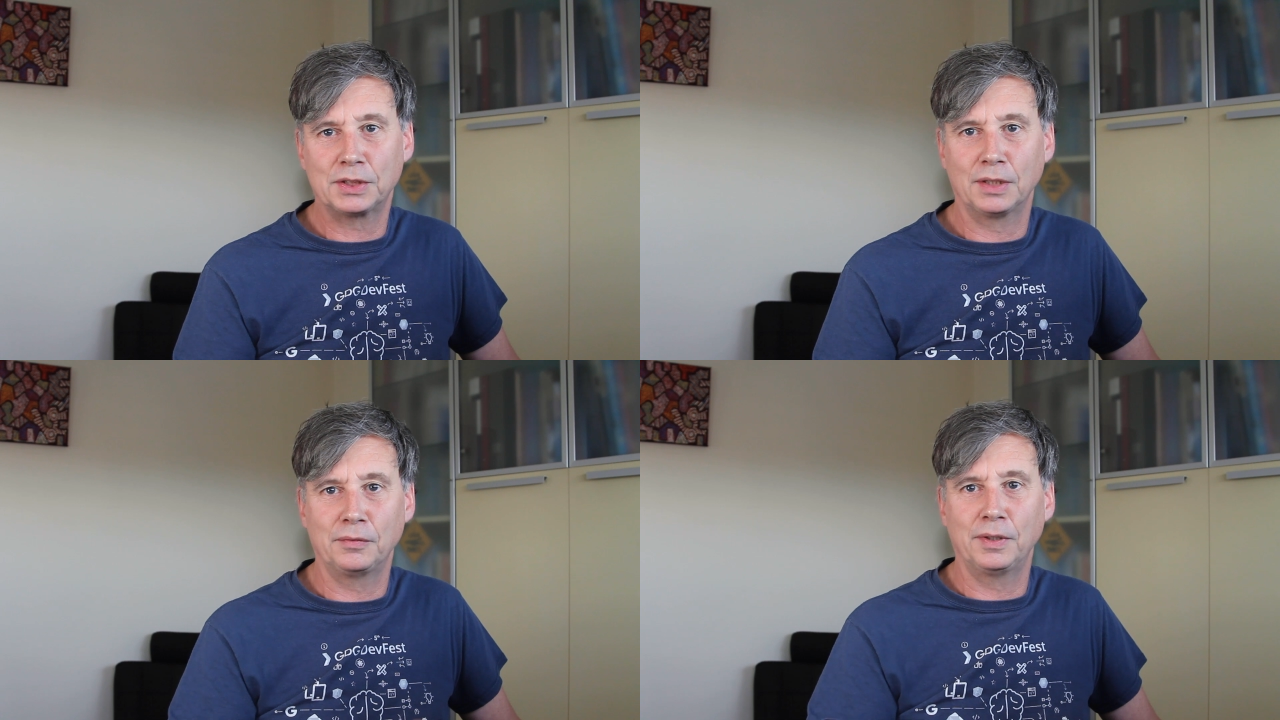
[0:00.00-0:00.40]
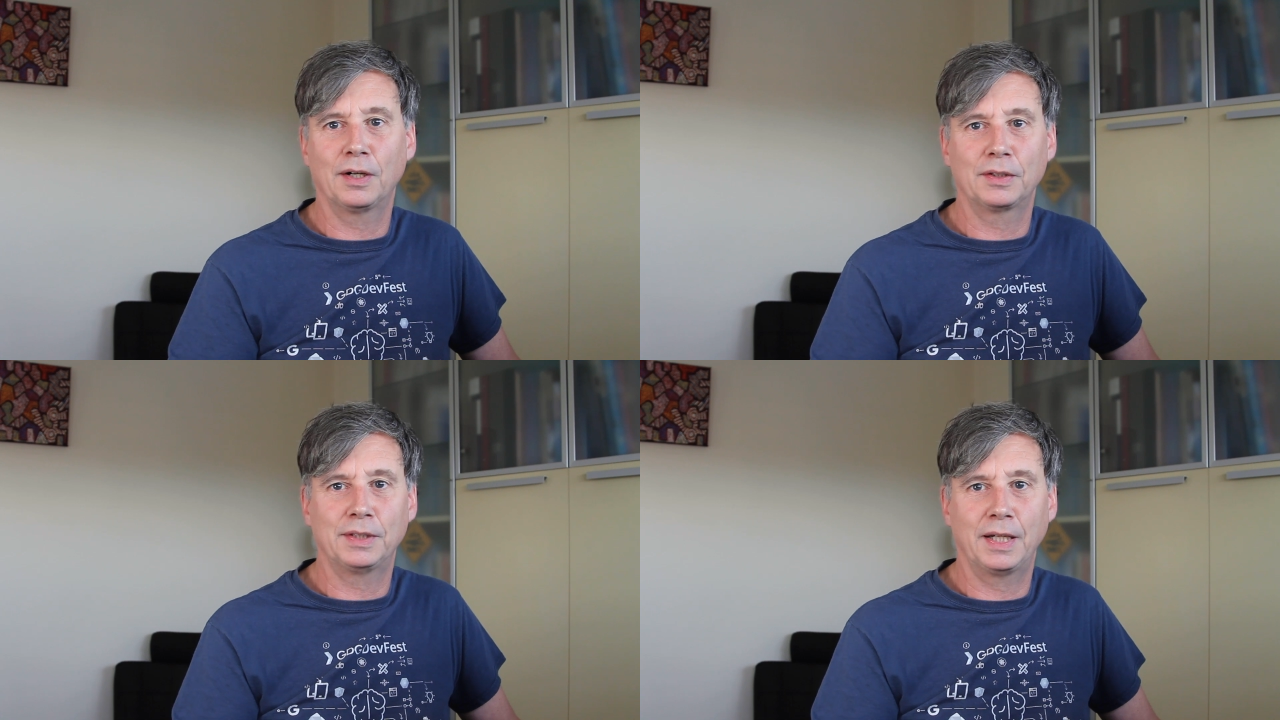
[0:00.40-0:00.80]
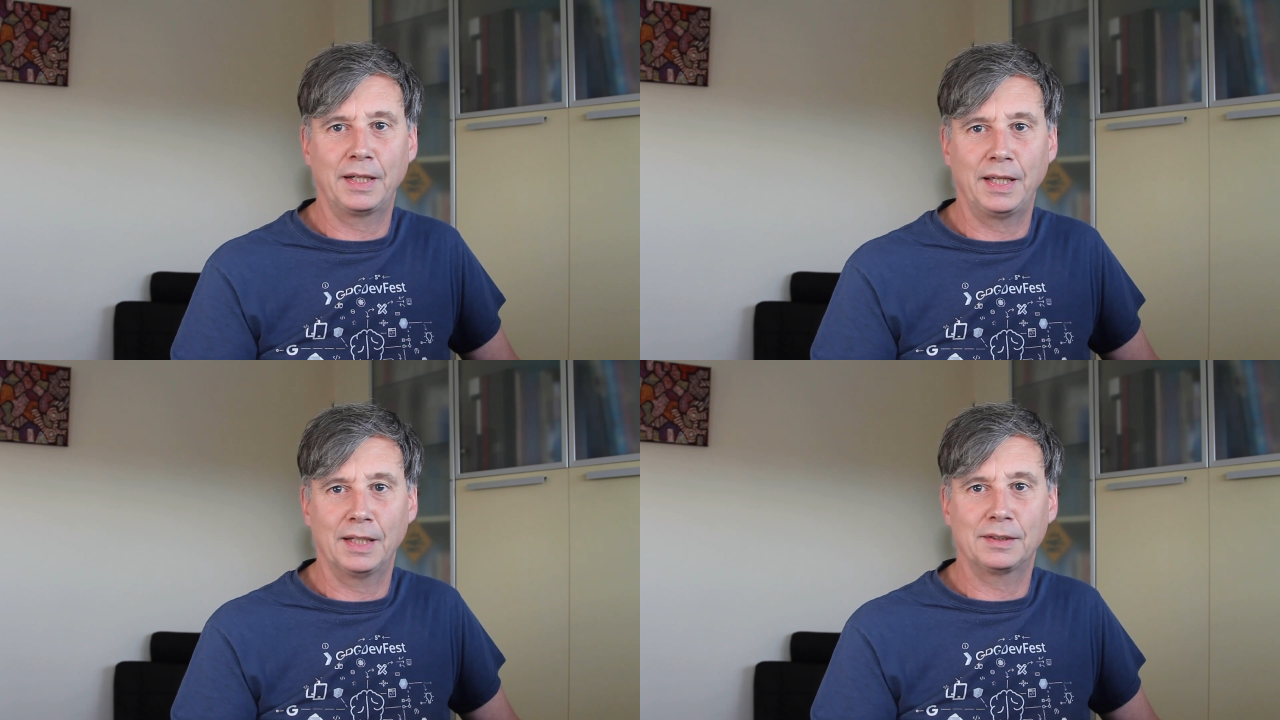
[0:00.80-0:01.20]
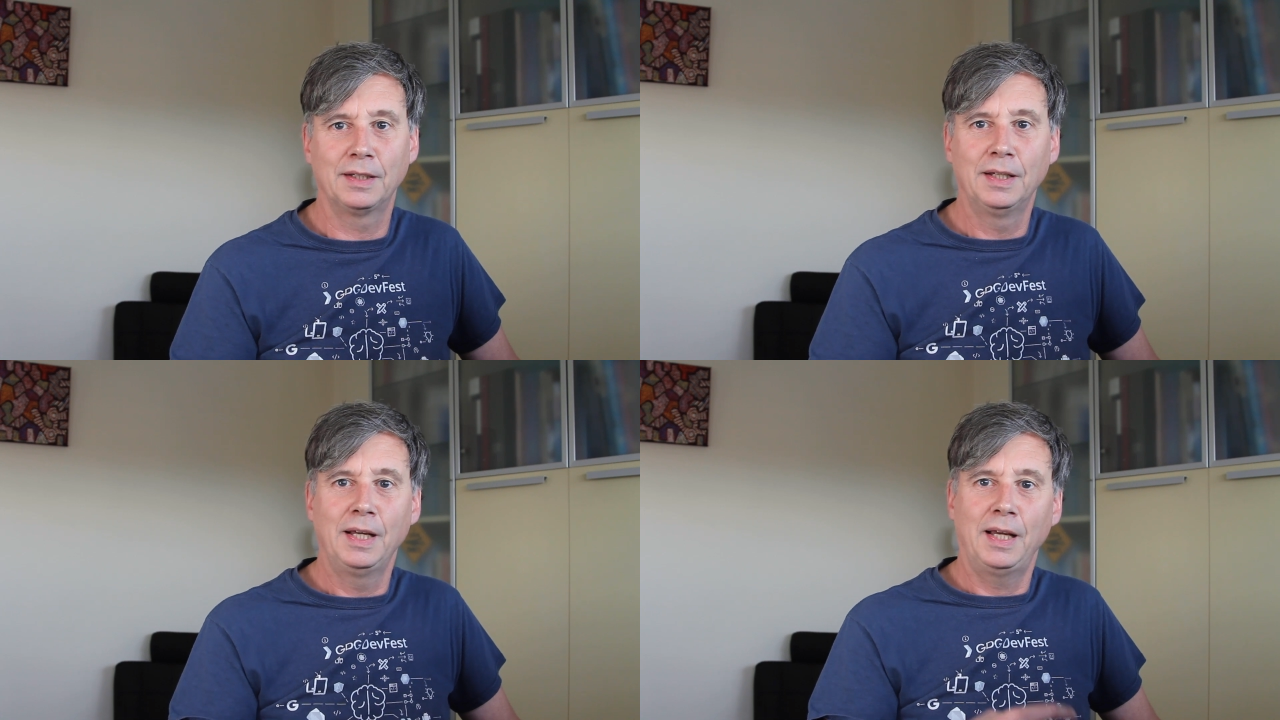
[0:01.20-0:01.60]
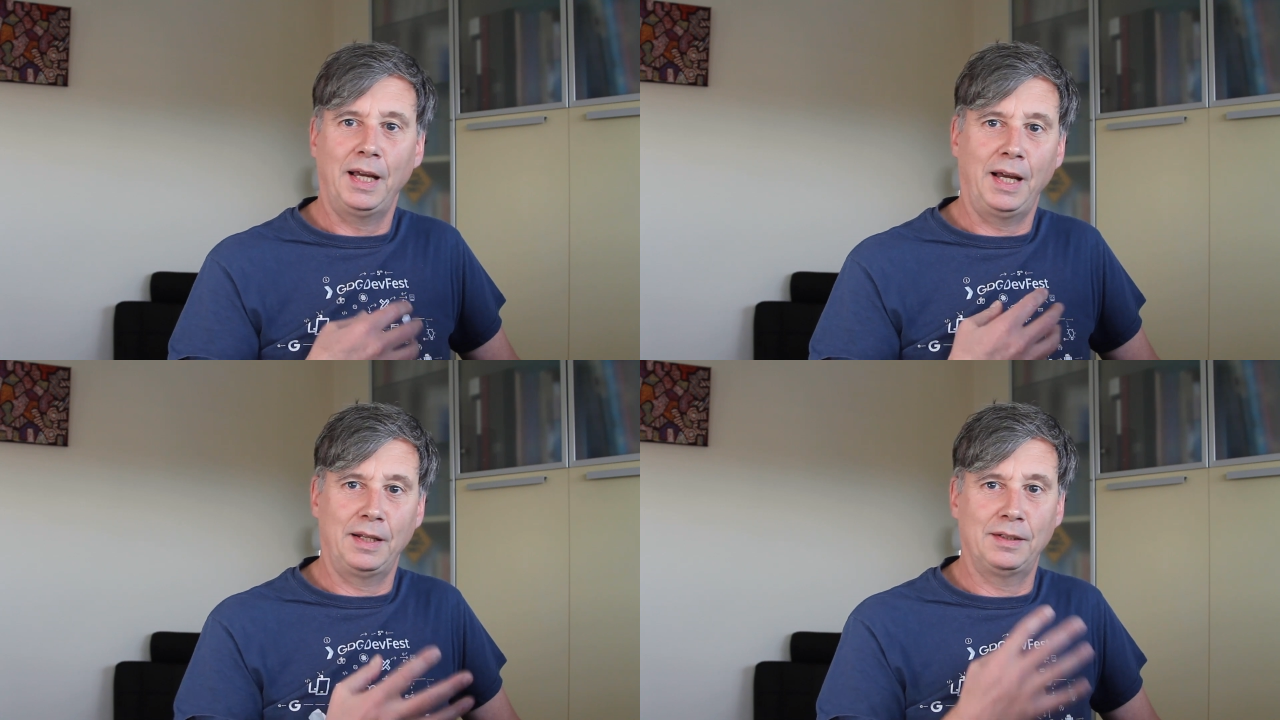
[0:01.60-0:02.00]
and we aren't there yet.
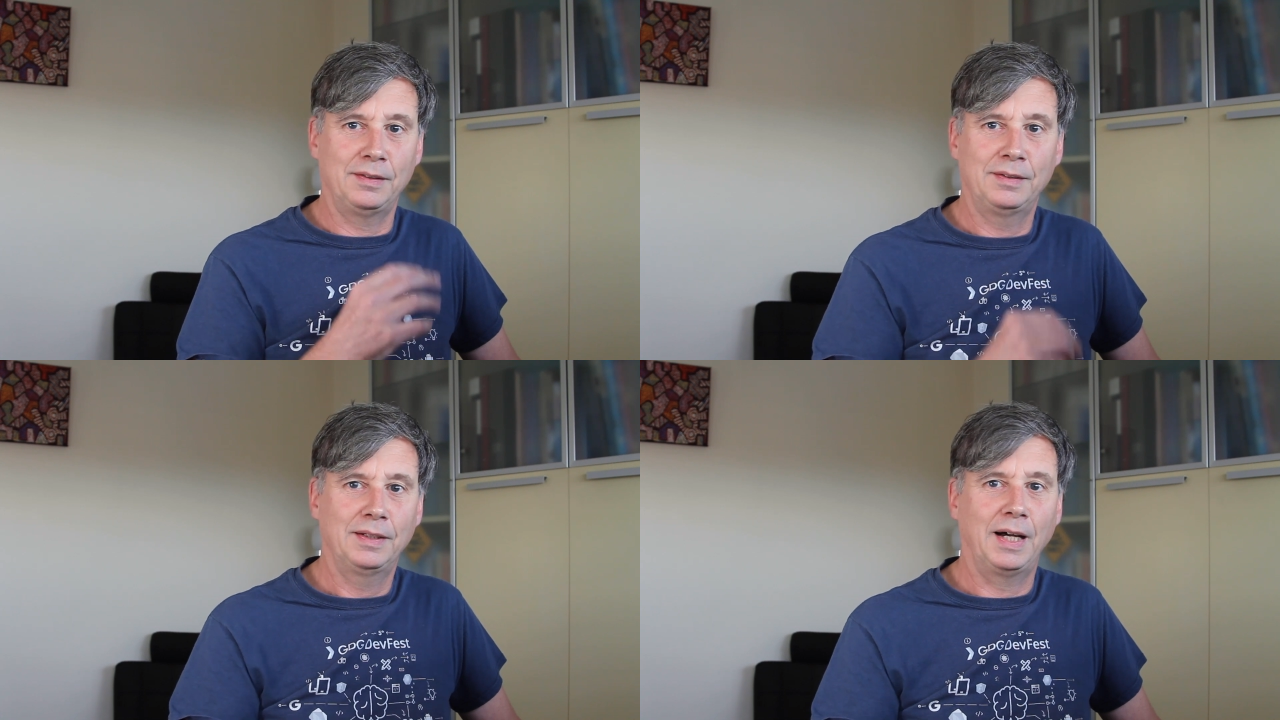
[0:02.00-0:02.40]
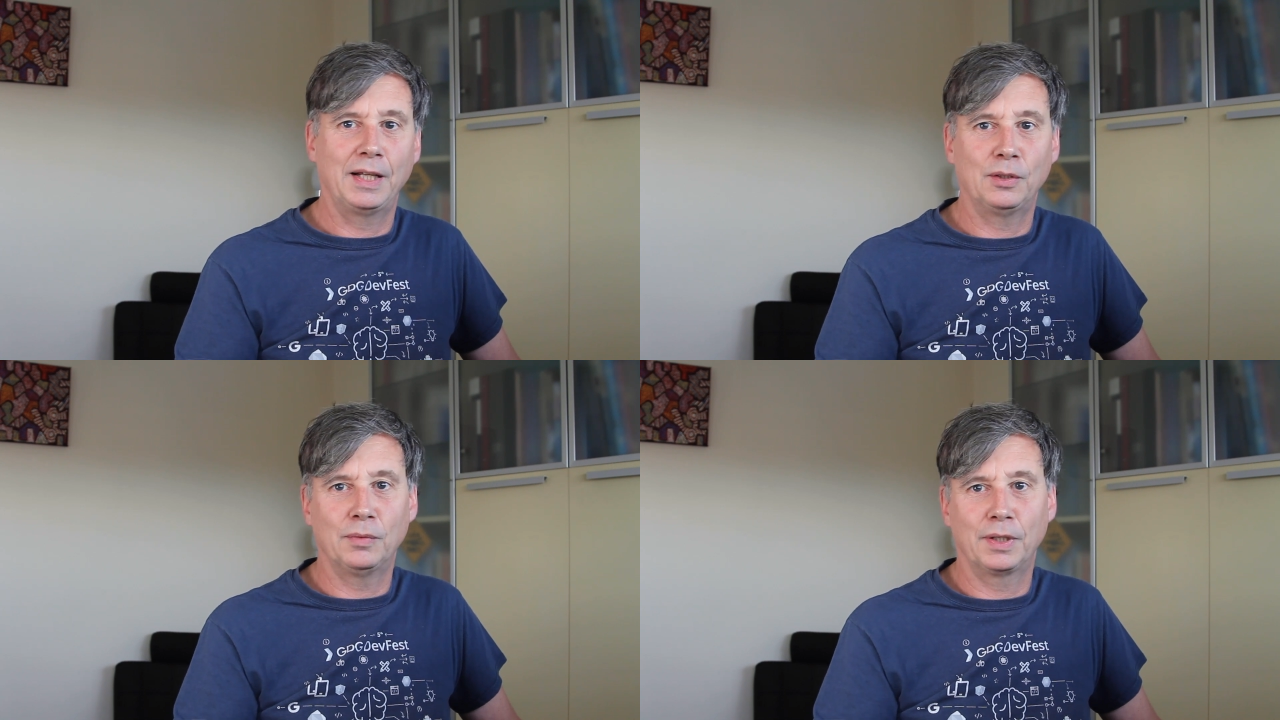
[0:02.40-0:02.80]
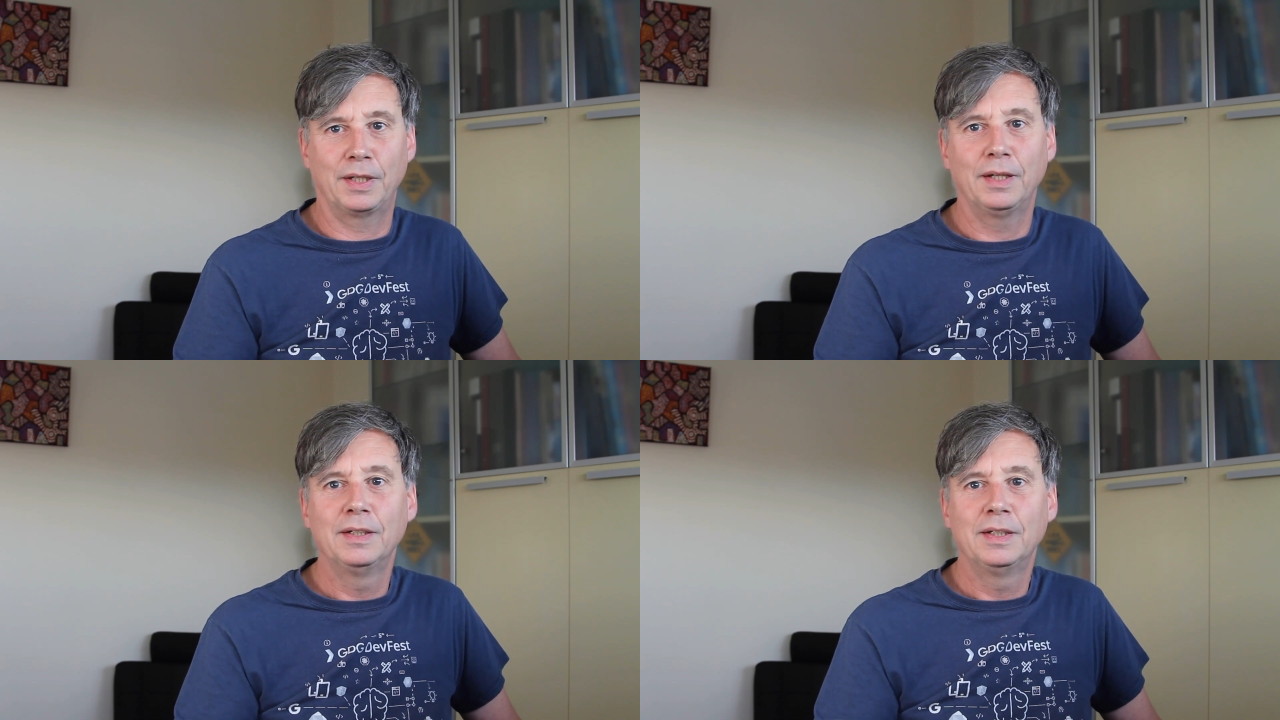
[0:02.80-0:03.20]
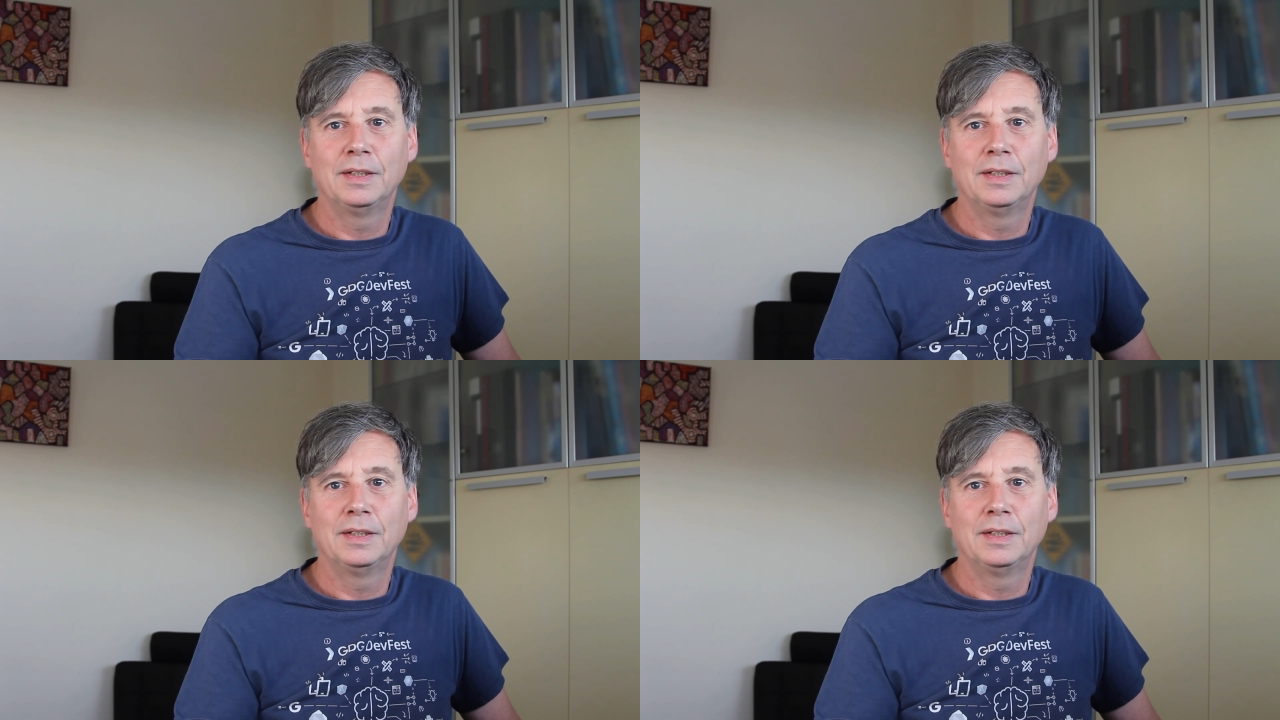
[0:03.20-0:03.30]
And I don't want to